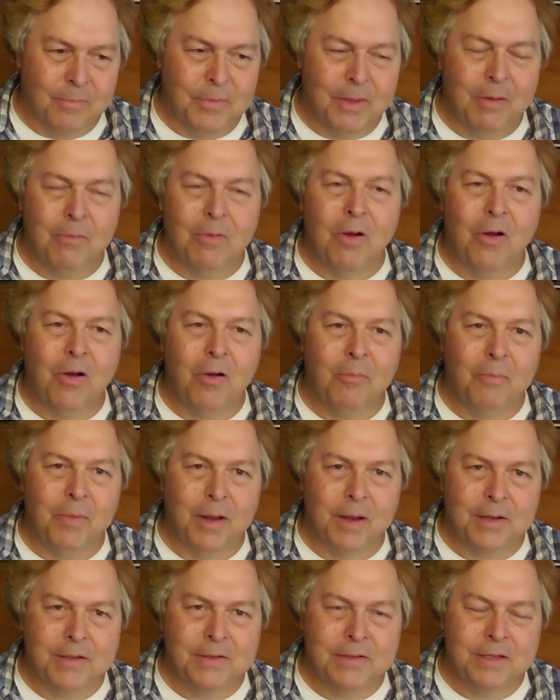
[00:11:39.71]
They were all
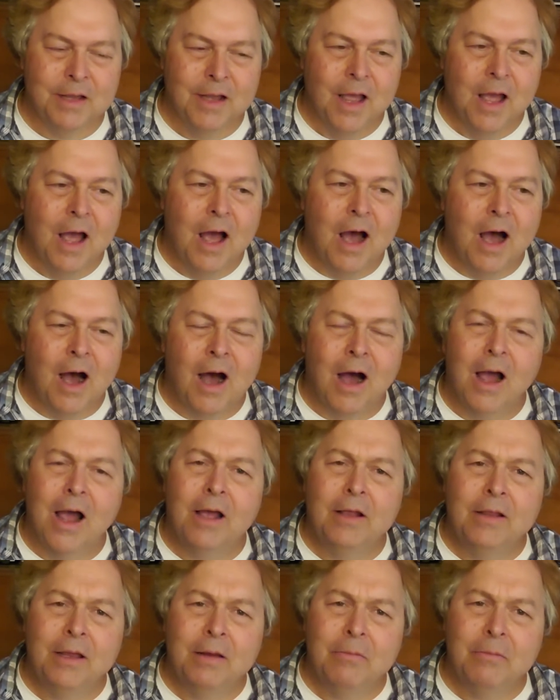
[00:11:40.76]
mixed.
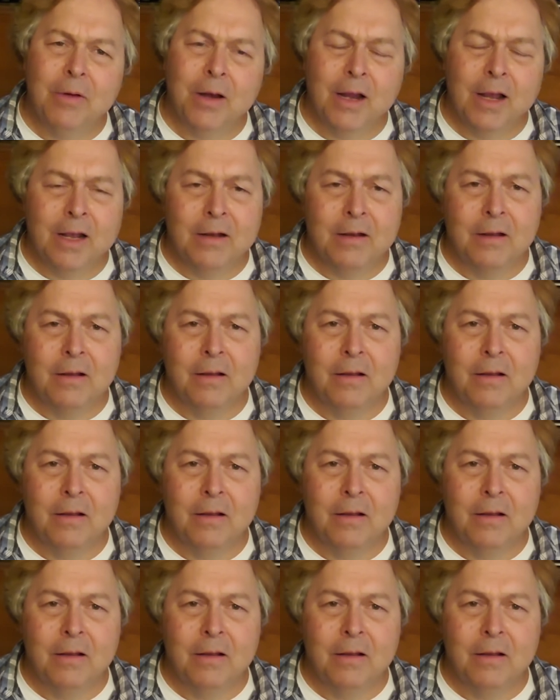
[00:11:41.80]
And they ran